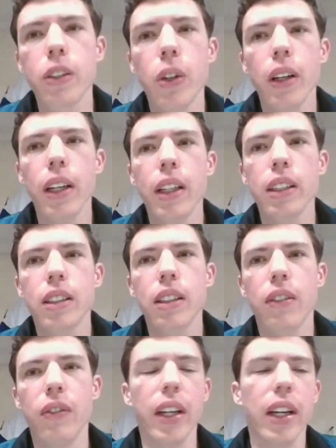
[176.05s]
talking and
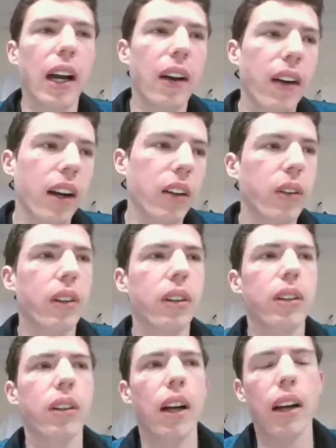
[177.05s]
stuff, me and Kyle got along.